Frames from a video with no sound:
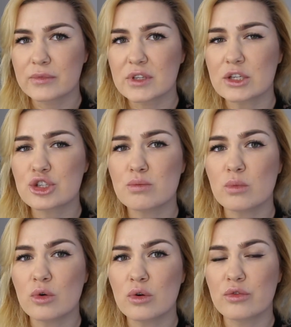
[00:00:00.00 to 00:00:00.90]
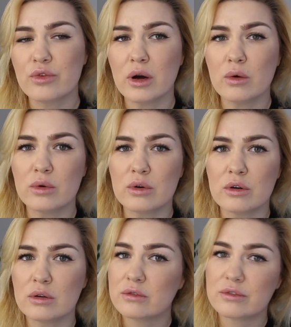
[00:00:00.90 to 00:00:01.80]
touch more of
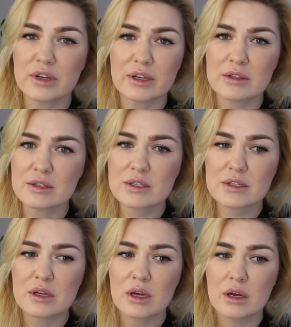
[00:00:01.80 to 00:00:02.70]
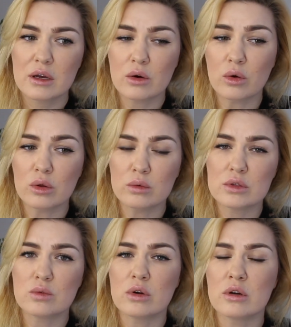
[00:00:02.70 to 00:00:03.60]
our fans all over
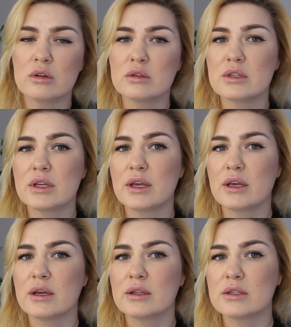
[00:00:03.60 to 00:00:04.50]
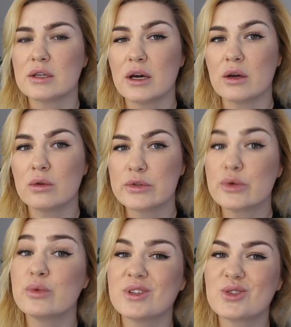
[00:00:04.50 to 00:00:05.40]
the world, and I
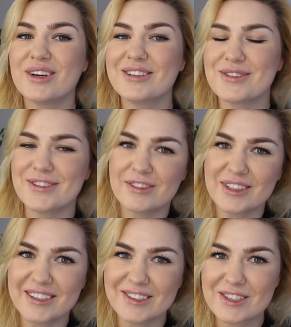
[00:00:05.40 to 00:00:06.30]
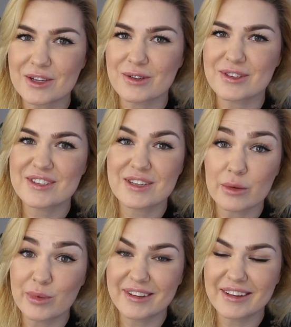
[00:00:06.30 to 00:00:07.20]
also will try to do videos on
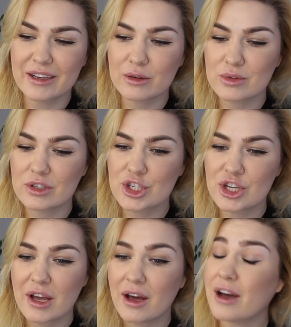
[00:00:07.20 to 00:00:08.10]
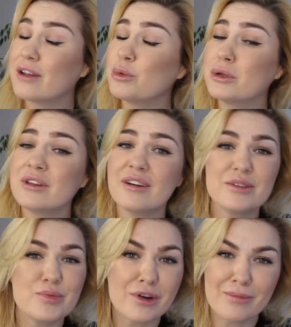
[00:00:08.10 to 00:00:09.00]
Serbian language. I will
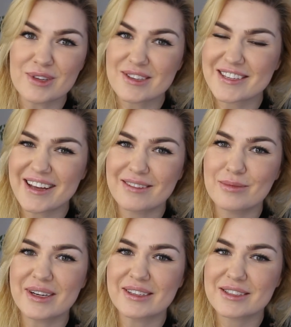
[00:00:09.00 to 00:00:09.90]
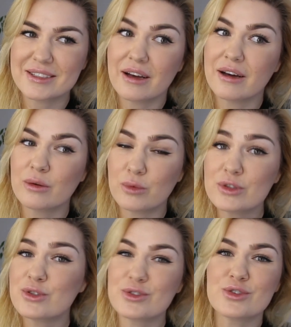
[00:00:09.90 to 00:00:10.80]
not promise that, but I
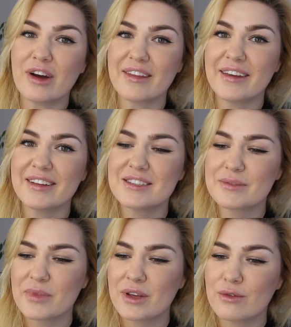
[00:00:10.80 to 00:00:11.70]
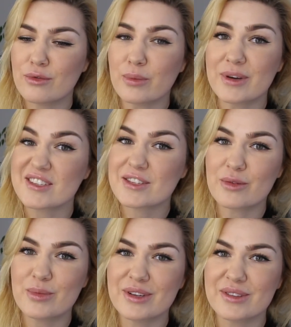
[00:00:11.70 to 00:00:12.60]
want to try that for my
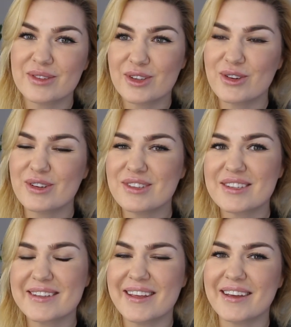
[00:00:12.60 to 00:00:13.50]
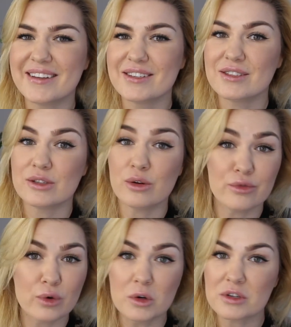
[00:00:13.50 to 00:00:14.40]
Serbian girls, and of
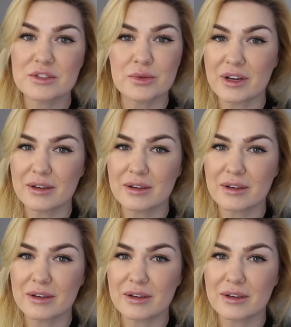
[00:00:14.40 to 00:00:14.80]
course